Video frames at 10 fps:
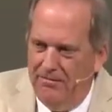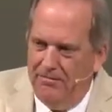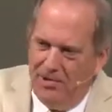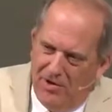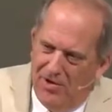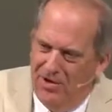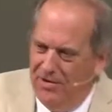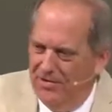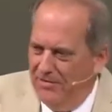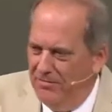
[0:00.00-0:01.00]

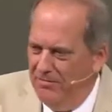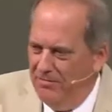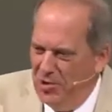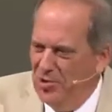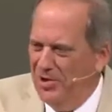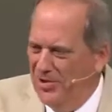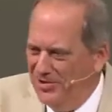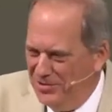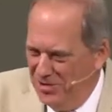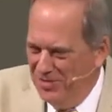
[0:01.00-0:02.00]
period of beauty
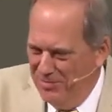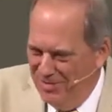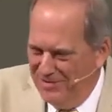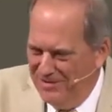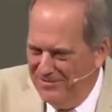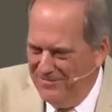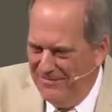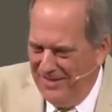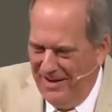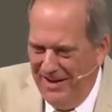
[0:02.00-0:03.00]
treatments
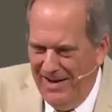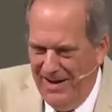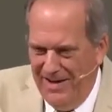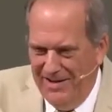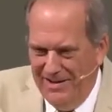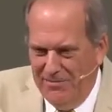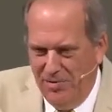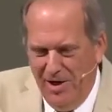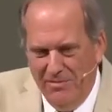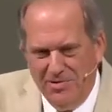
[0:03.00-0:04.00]
and
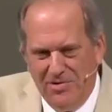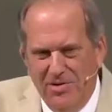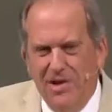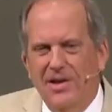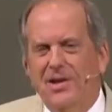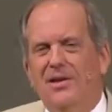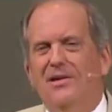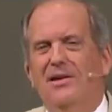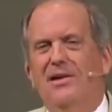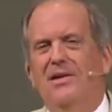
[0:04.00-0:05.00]
perhaps training
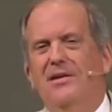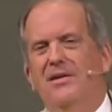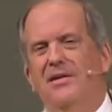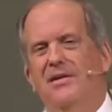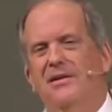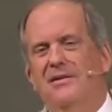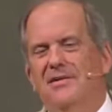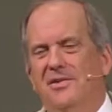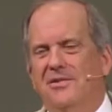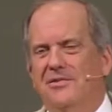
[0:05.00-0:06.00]
in
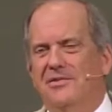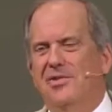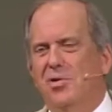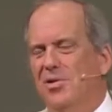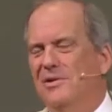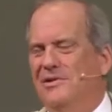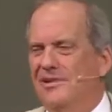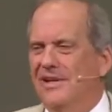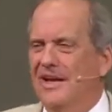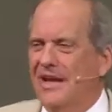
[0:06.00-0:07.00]
court
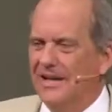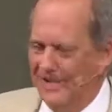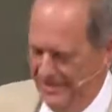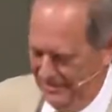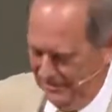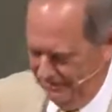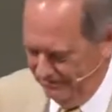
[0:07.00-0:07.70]
etiquette.